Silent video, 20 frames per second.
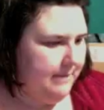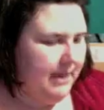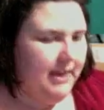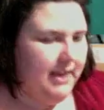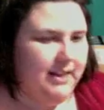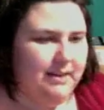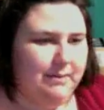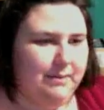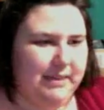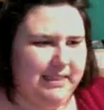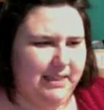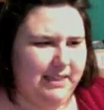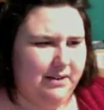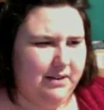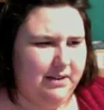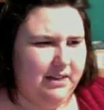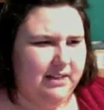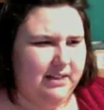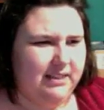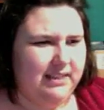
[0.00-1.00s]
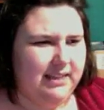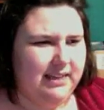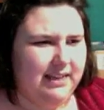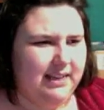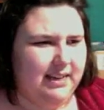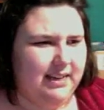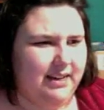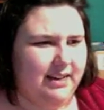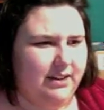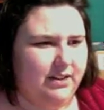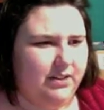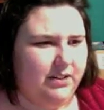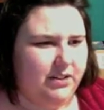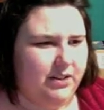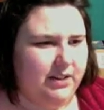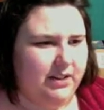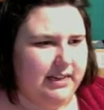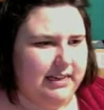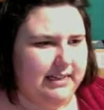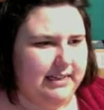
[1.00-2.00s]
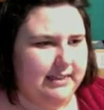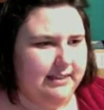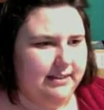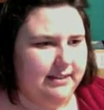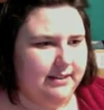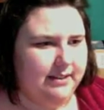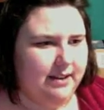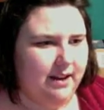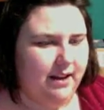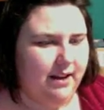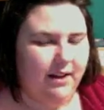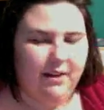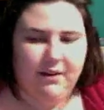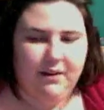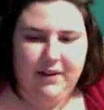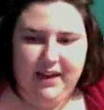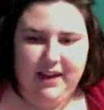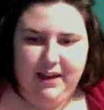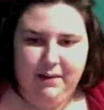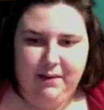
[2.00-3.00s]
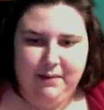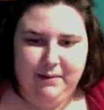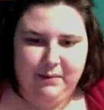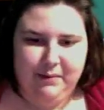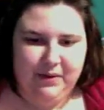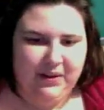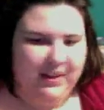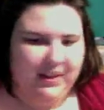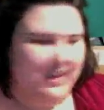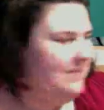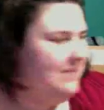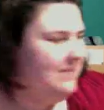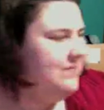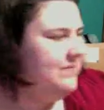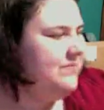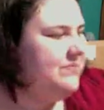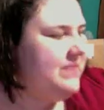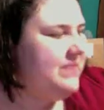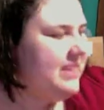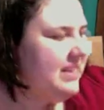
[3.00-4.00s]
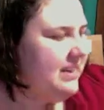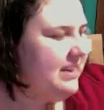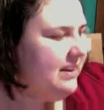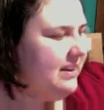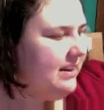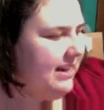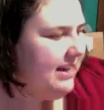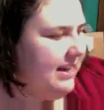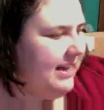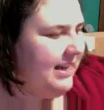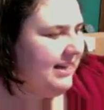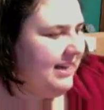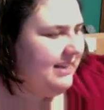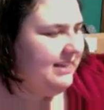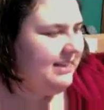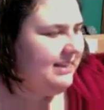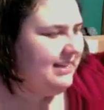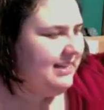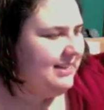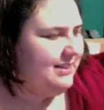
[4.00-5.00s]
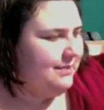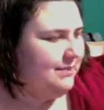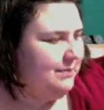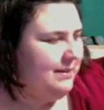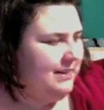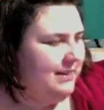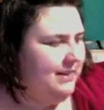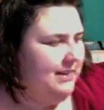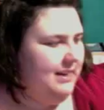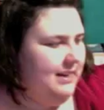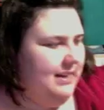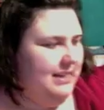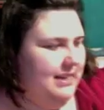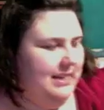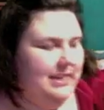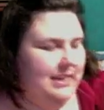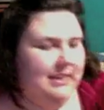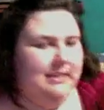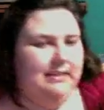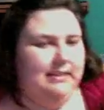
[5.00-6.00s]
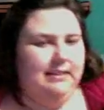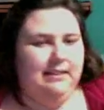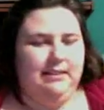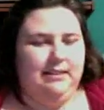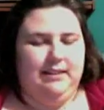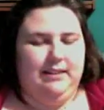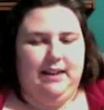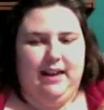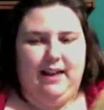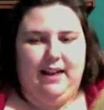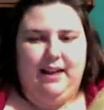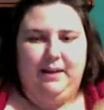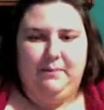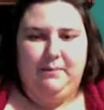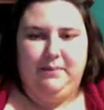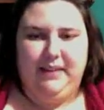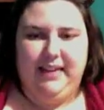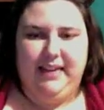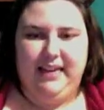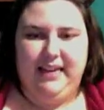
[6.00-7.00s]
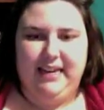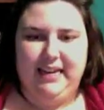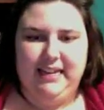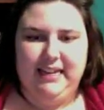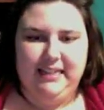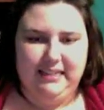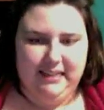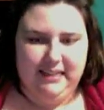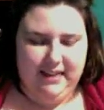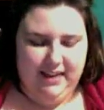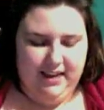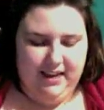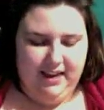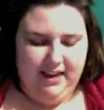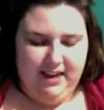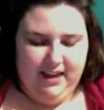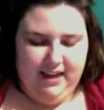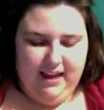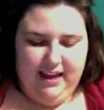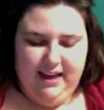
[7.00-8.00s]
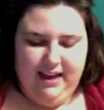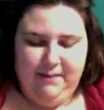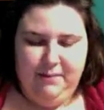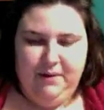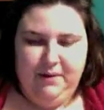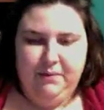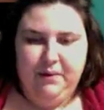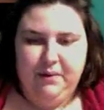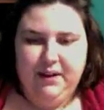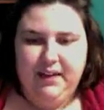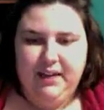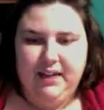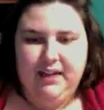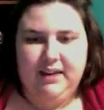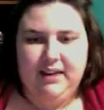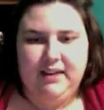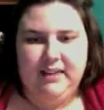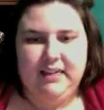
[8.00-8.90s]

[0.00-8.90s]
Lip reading: see what else I got here to show you guys. Okay, one more thing. The last one is a blanket I've been working on,